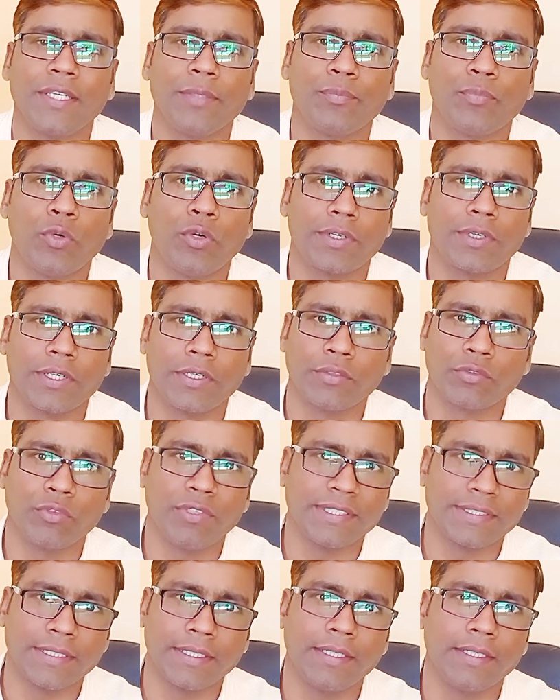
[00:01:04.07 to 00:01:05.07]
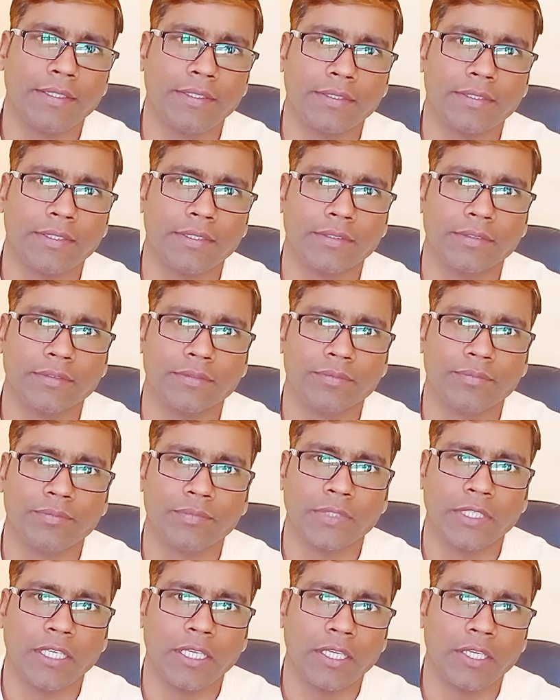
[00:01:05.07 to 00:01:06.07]
very important to listen anything.
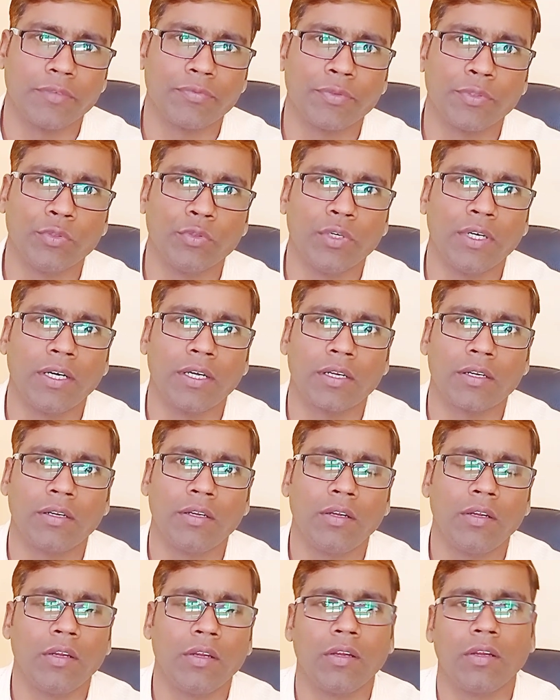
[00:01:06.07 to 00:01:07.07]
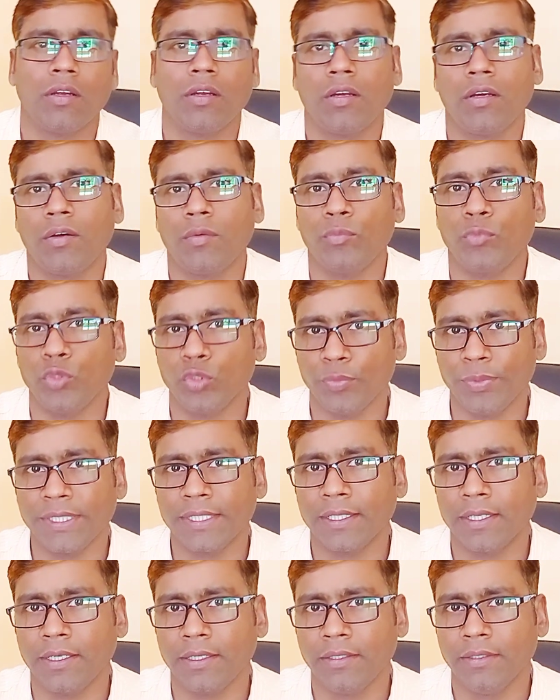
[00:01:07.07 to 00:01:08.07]
If you are movie
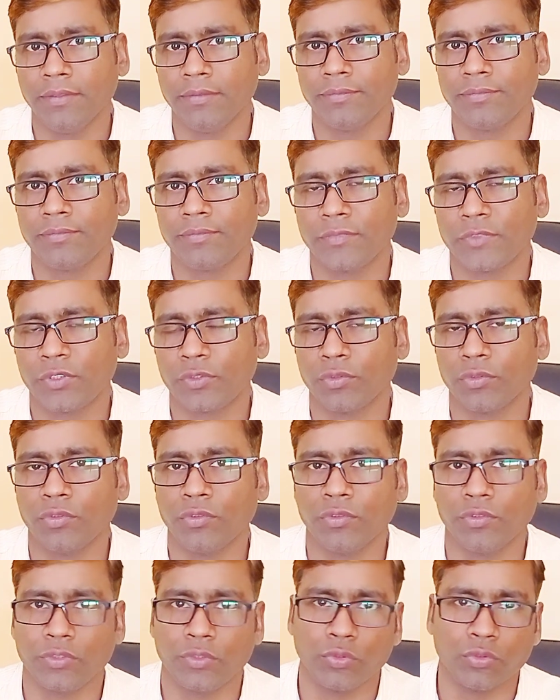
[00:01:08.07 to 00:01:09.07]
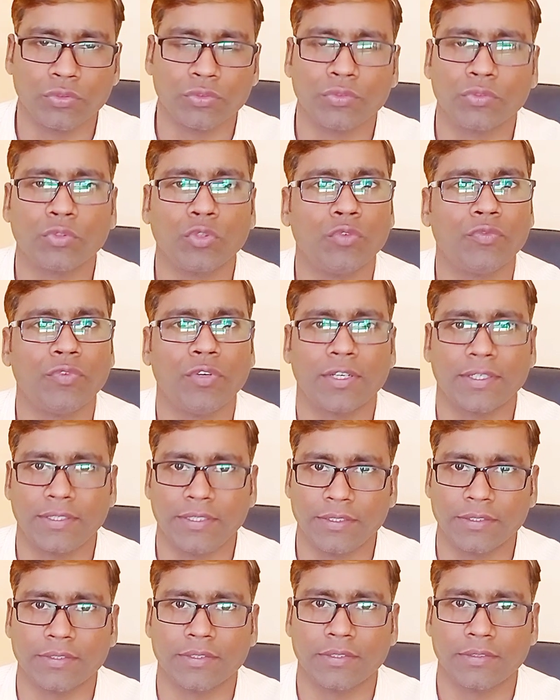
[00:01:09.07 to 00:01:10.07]
guy, so you should go for
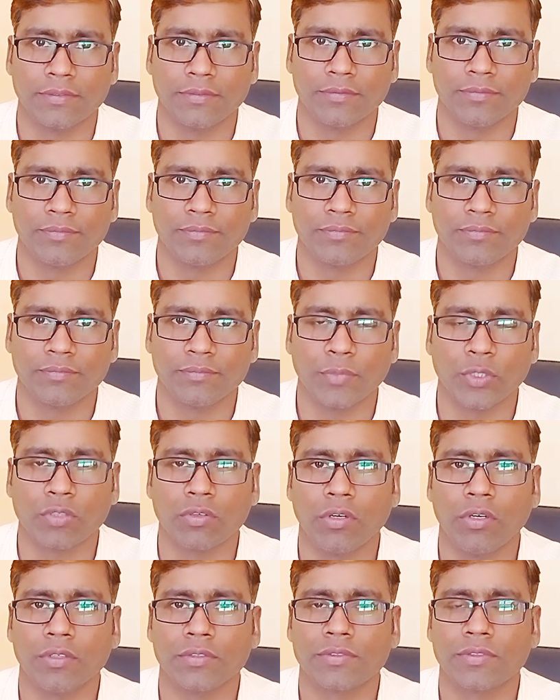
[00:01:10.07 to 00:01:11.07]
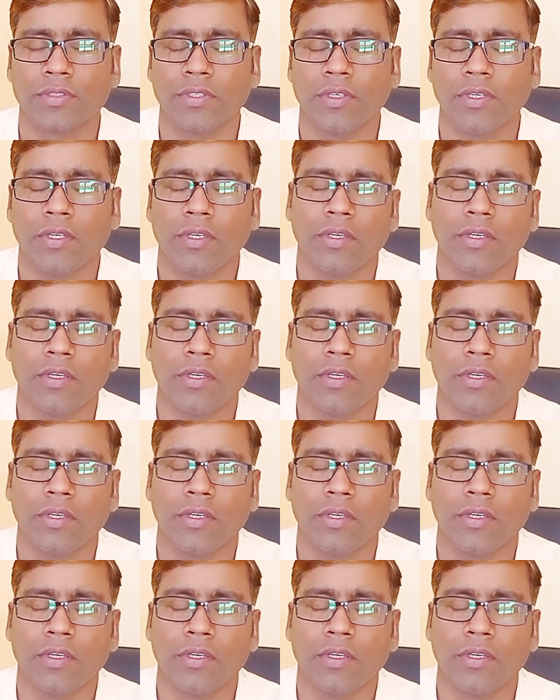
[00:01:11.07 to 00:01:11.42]
this, because